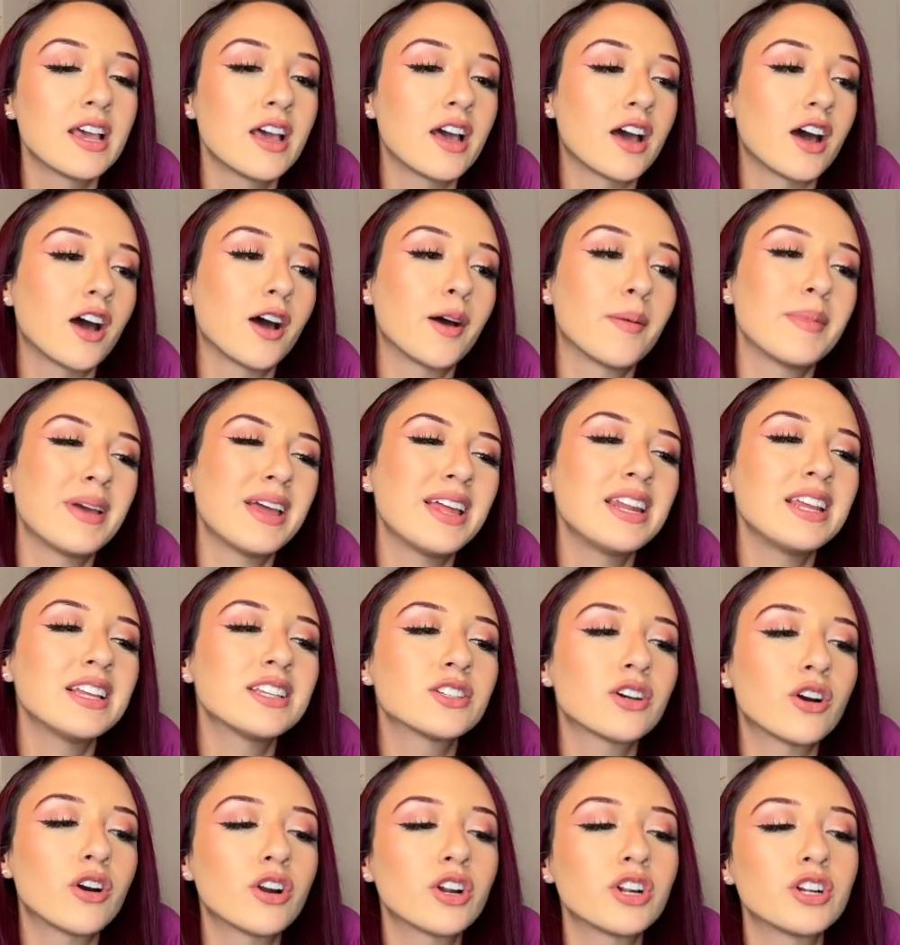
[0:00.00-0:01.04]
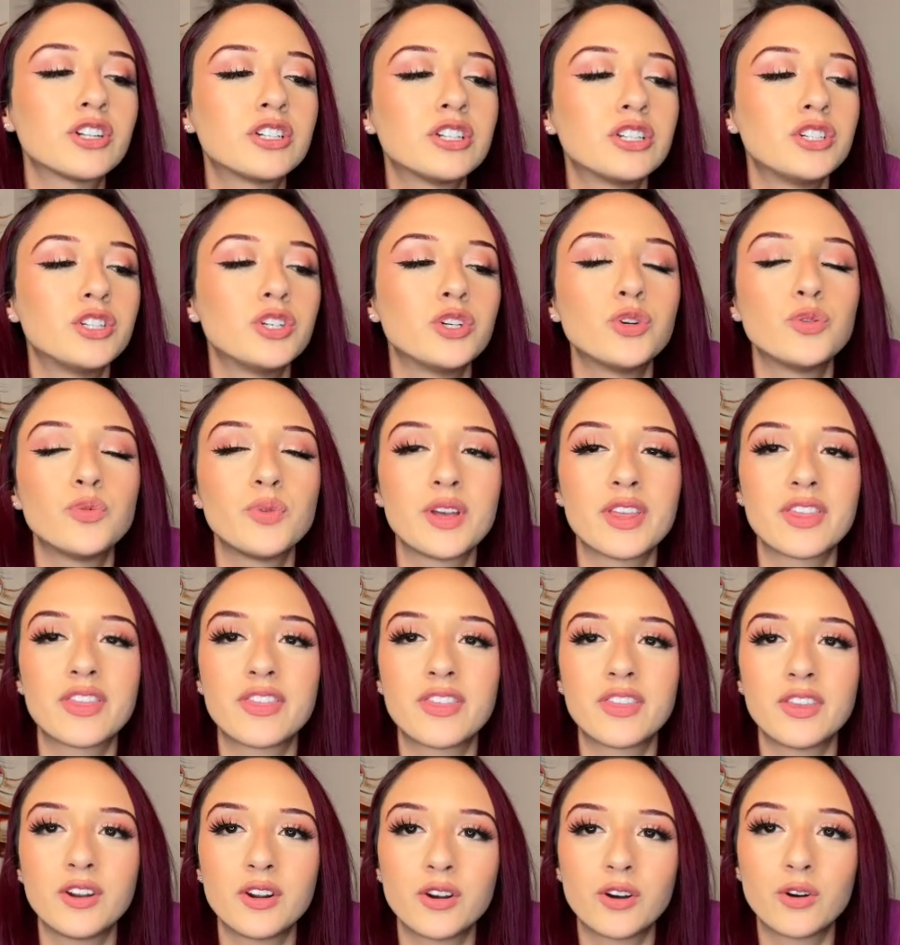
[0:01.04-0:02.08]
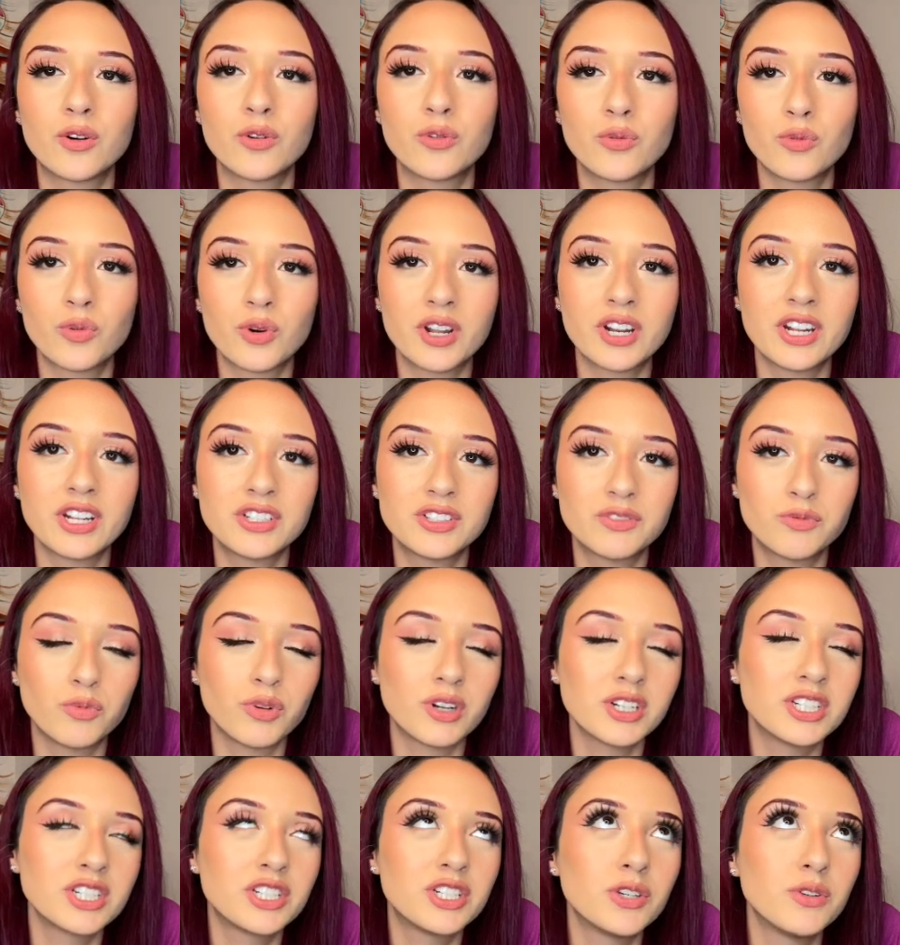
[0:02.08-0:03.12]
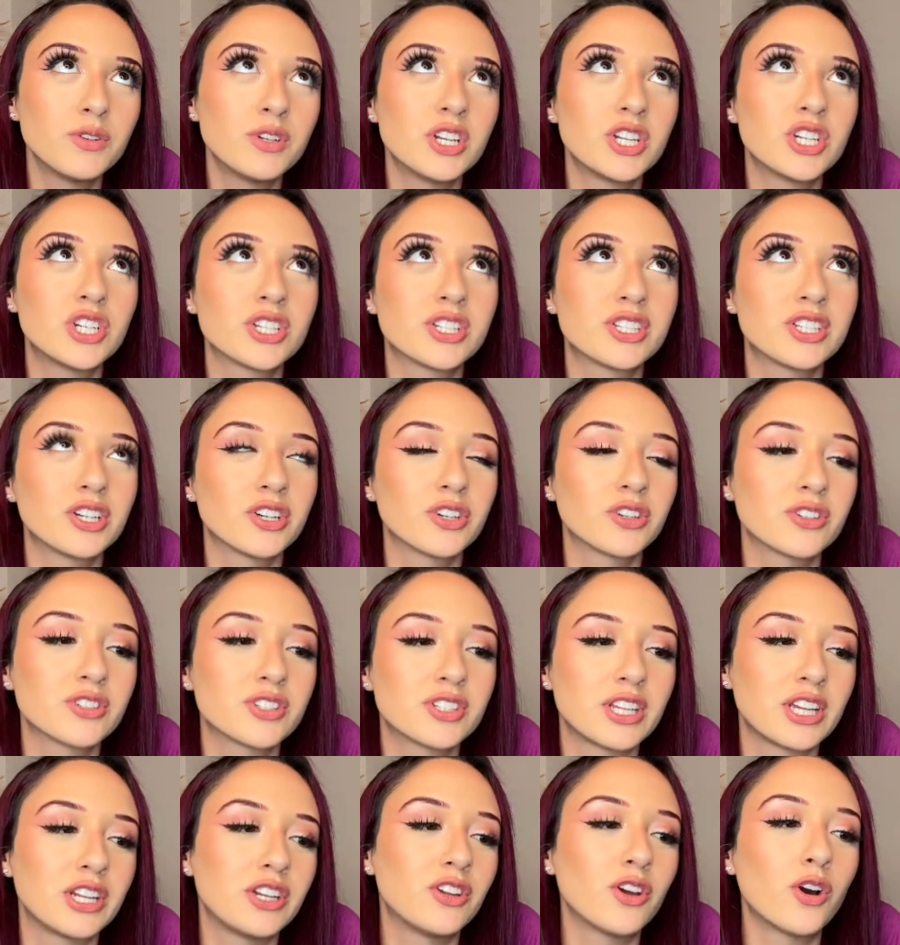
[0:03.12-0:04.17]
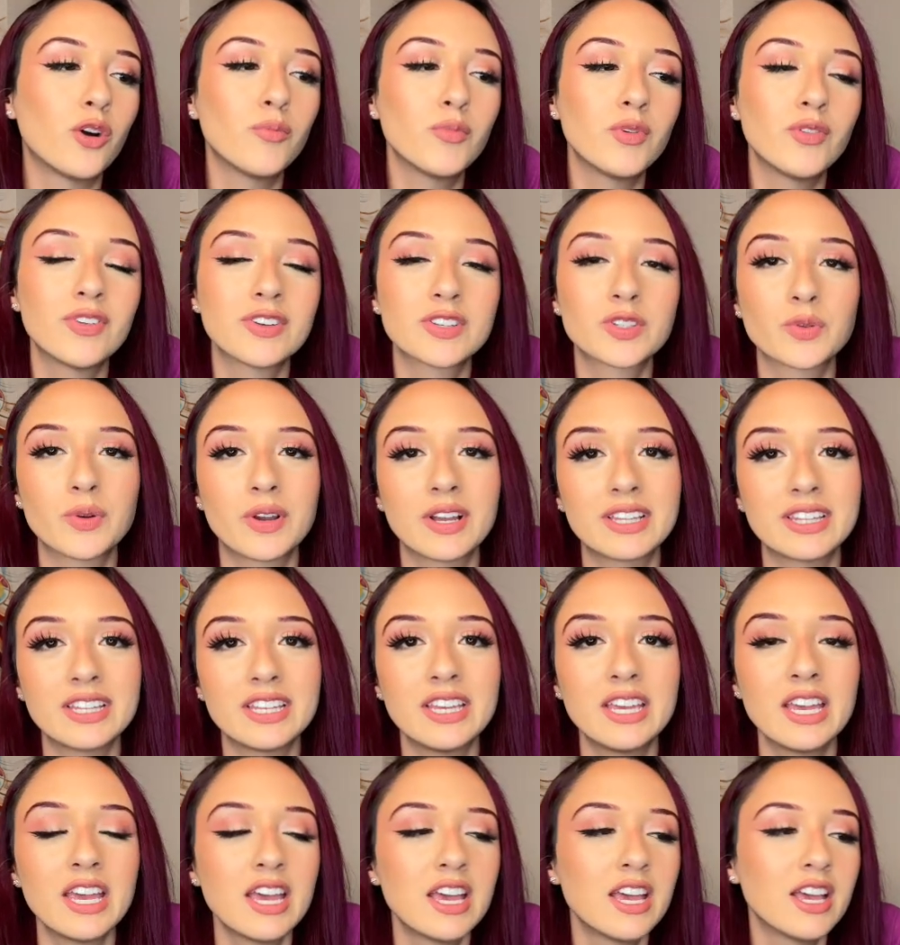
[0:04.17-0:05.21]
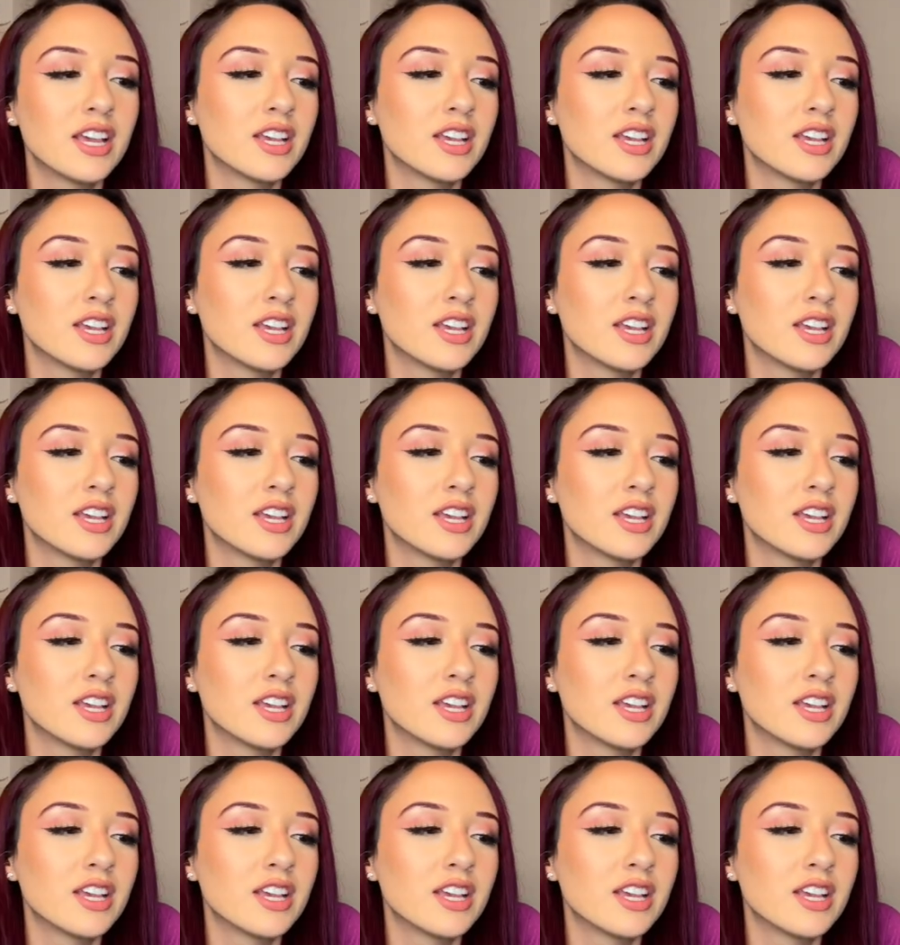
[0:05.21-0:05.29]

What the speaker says: And it's harder to do with, 1 to 2 digit serials. They don't move as quickly.